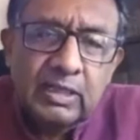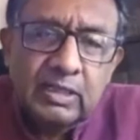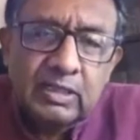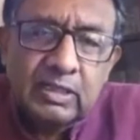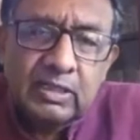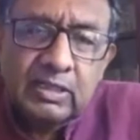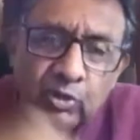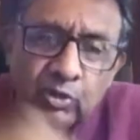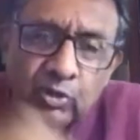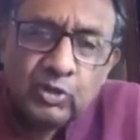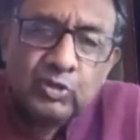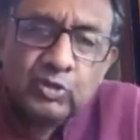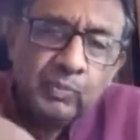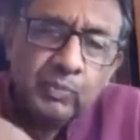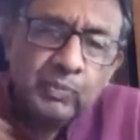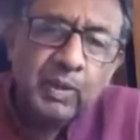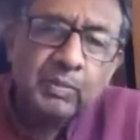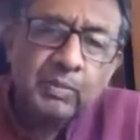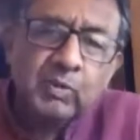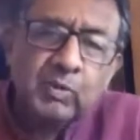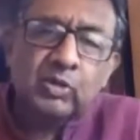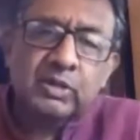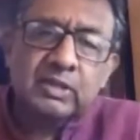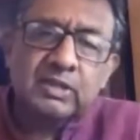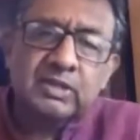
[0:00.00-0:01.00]
Therefore, the
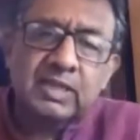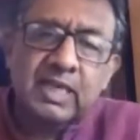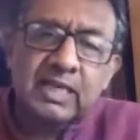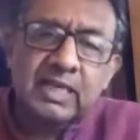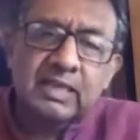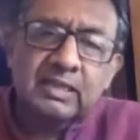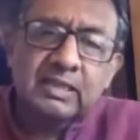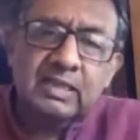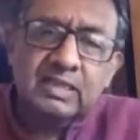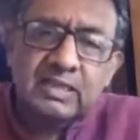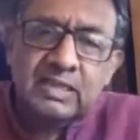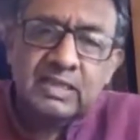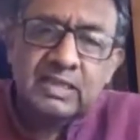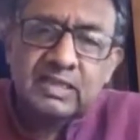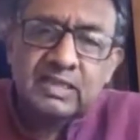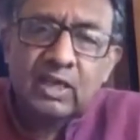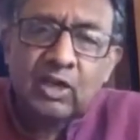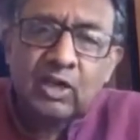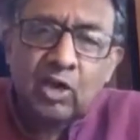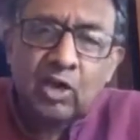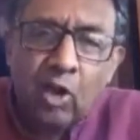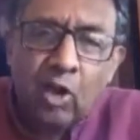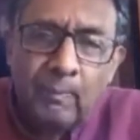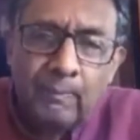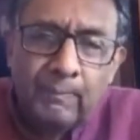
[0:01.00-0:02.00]
Supreme Court is saying
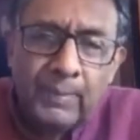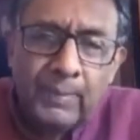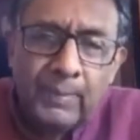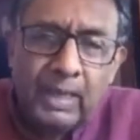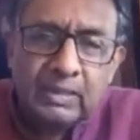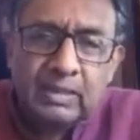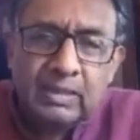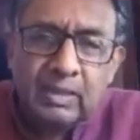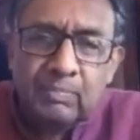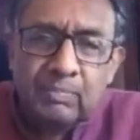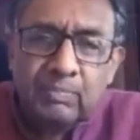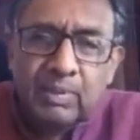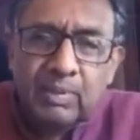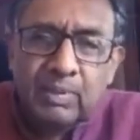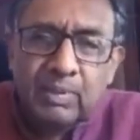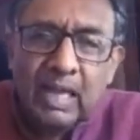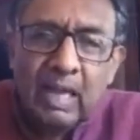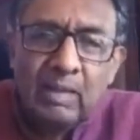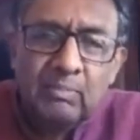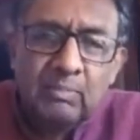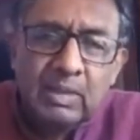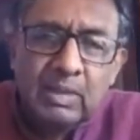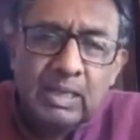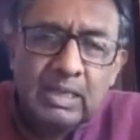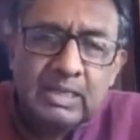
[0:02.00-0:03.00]
this is a compact.
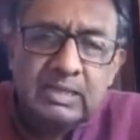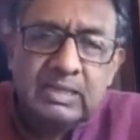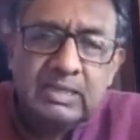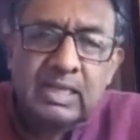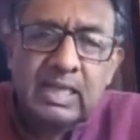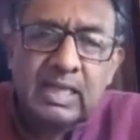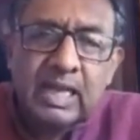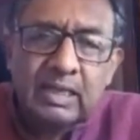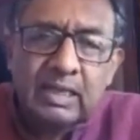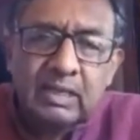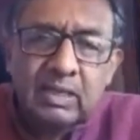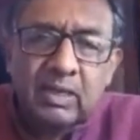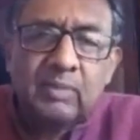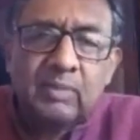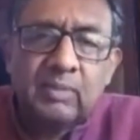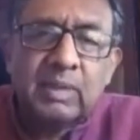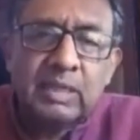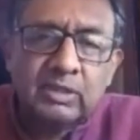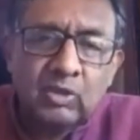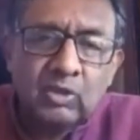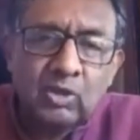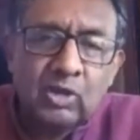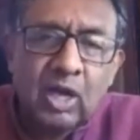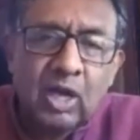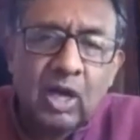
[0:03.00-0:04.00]
The preamble is an
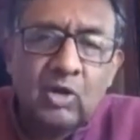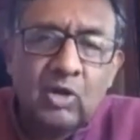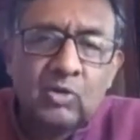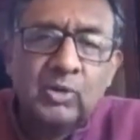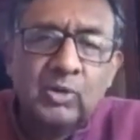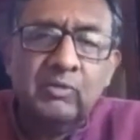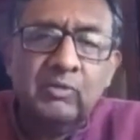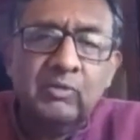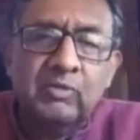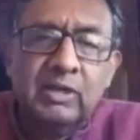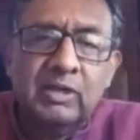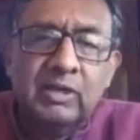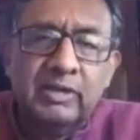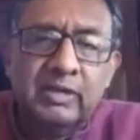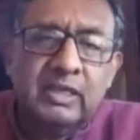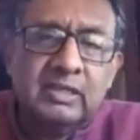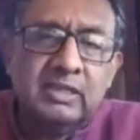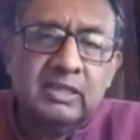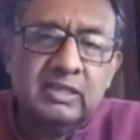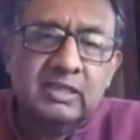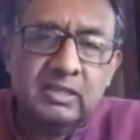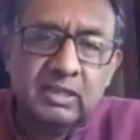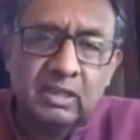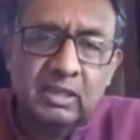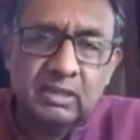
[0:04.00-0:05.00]
agreement on how we
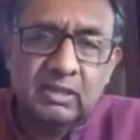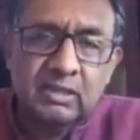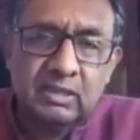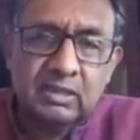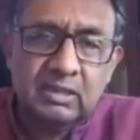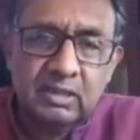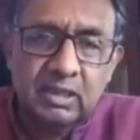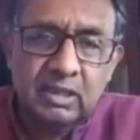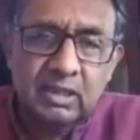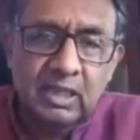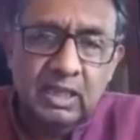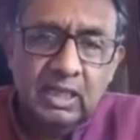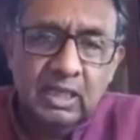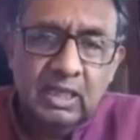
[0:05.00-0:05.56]
will treat each other